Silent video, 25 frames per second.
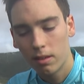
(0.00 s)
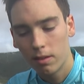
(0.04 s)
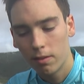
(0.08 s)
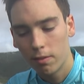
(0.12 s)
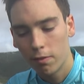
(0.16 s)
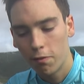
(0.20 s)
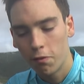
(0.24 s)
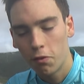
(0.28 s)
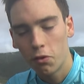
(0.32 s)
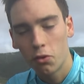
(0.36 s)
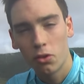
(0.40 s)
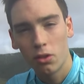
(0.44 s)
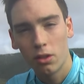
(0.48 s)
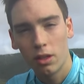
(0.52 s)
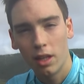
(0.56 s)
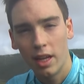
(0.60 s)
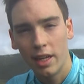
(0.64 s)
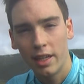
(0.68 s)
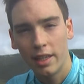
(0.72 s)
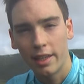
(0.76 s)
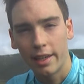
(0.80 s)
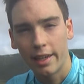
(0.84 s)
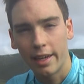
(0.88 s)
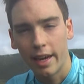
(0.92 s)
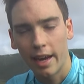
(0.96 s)
full
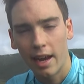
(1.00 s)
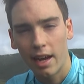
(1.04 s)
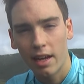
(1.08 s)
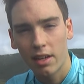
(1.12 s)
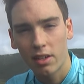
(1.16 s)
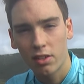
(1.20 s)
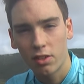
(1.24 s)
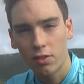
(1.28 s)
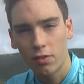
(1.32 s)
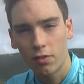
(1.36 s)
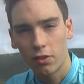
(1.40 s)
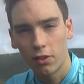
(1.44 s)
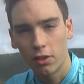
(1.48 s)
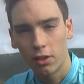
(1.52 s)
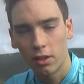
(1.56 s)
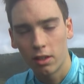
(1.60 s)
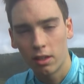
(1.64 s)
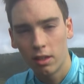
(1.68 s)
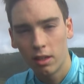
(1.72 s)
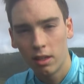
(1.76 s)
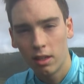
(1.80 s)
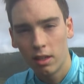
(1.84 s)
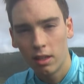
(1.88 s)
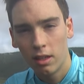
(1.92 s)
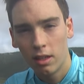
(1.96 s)
leg cast for
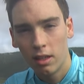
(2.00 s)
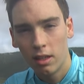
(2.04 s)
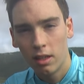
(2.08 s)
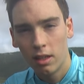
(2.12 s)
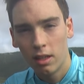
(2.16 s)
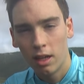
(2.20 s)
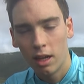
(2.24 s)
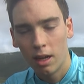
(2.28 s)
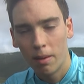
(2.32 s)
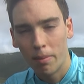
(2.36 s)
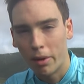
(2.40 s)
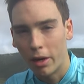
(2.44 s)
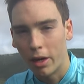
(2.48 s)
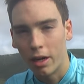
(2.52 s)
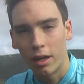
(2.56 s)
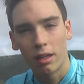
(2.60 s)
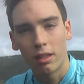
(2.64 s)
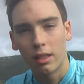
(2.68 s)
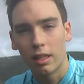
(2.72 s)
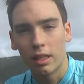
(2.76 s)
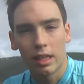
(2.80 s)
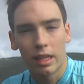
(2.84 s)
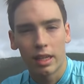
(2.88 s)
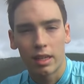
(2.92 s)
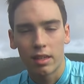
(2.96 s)

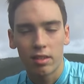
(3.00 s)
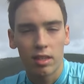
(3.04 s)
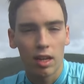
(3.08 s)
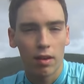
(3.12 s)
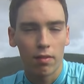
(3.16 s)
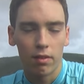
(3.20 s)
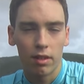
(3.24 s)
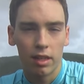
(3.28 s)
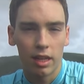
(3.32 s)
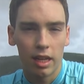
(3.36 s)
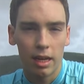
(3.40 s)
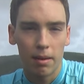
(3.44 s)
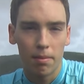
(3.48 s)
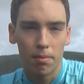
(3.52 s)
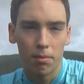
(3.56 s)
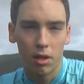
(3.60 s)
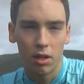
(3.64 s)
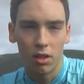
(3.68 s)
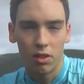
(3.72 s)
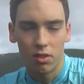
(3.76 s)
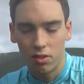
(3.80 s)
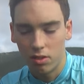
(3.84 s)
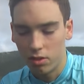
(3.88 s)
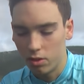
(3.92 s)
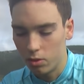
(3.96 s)
apparently like 7 to 8
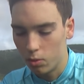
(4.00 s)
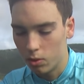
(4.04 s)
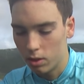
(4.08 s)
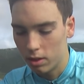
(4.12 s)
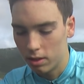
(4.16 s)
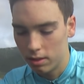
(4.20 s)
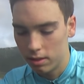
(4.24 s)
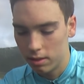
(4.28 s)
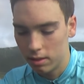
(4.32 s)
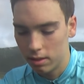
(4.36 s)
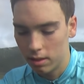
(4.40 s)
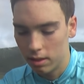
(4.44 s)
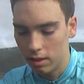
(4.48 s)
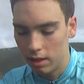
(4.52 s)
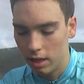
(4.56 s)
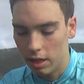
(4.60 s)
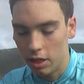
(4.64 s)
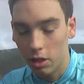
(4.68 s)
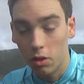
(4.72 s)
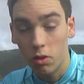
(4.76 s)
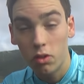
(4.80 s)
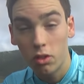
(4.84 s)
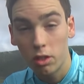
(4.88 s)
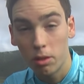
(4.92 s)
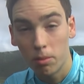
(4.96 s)
months is what it
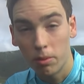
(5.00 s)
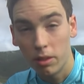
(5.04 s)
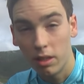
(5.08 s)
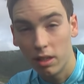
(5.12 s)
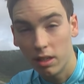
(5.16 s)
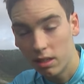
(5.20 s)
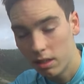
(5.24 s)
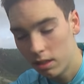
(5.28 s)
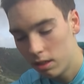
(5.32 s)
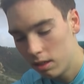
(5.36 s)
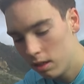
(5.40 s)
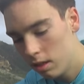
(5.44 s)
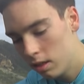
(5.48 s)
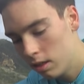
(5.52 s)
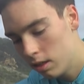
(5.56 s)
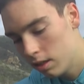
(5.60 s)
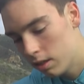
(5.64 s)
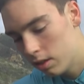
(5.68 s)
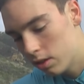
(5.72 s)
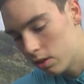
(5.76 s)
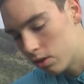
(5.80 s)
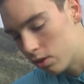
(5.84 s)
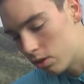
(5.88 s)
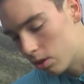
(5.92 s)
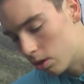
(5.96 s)
used to be.
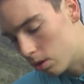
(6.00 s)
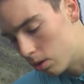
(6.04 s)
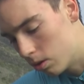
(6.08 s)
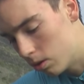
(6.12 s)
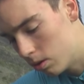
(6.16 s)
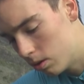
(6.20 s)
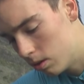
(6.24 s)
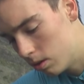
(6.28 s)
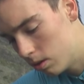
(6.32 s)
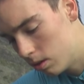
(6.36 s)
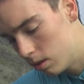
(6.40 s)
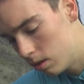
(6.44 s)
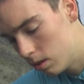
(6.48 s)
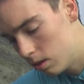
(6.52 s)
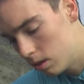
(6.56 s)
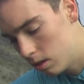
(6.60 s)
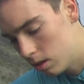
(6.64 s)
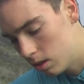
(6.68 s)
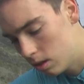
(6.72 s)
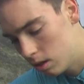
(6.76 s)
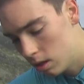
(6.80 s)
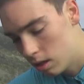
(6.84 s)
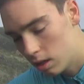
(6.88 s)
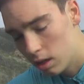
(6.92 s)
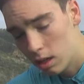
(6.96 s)
So
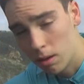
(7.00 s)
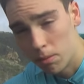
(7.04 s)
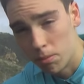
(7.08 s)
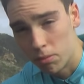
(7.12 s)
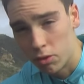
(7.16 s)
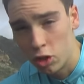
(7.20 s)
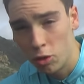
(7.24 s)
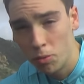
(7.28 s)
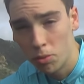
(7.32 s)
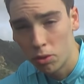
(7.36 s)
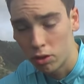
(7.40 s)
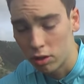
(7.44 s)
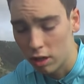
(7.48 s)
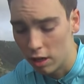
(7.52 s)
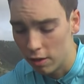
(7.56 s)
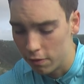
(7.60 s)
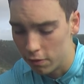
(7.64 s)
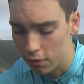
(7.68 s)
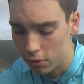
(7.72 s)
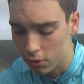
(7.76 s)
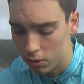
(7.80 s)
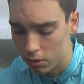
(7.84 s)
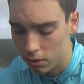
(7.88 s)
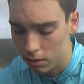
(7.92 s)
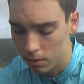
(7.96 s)
I'm super
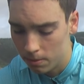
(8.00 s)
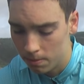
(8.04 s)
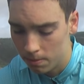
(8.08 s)
grateful.